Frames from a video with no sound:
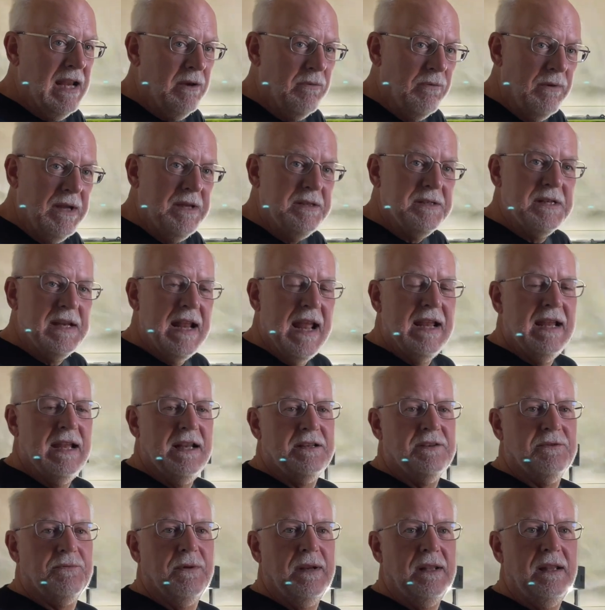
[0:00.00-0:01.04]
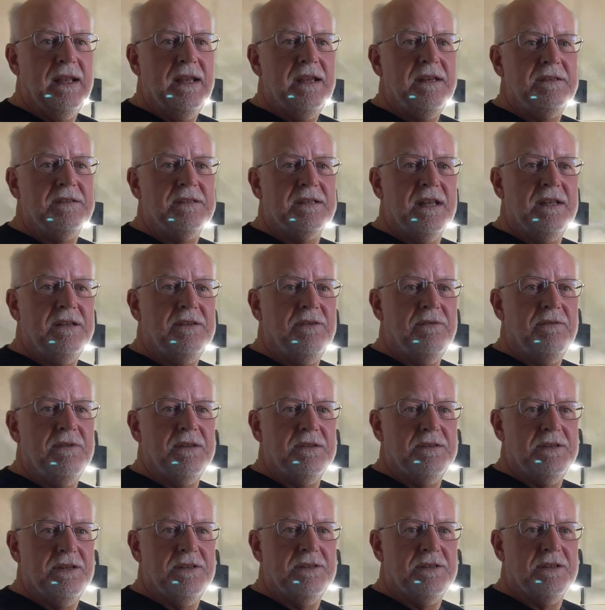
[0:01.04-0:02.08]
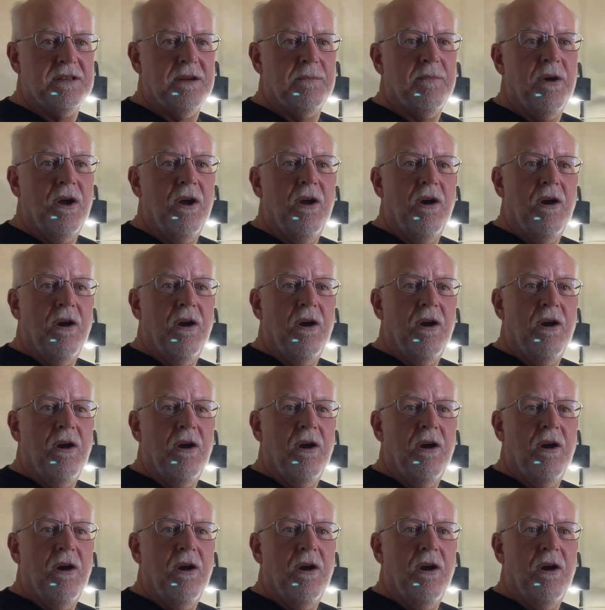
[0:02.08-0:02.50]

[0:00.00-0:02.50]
reason that gets released into the system